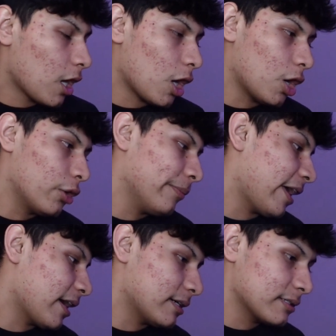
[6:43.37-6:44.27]
Um,
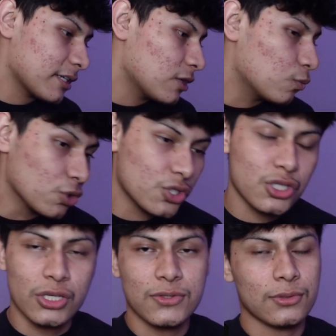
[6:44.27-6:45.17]
and it was
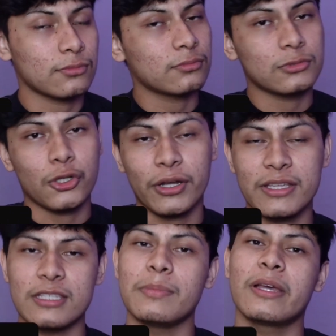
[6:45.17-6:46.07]
just
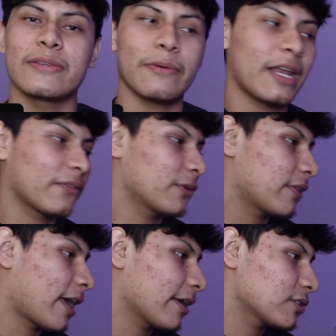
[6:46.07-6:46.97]
crazy because right after
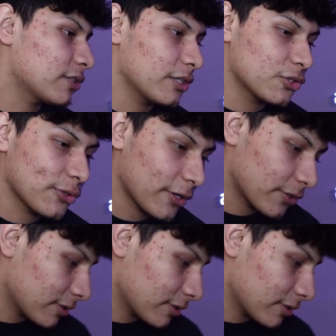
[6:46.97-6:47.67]
that, she legit,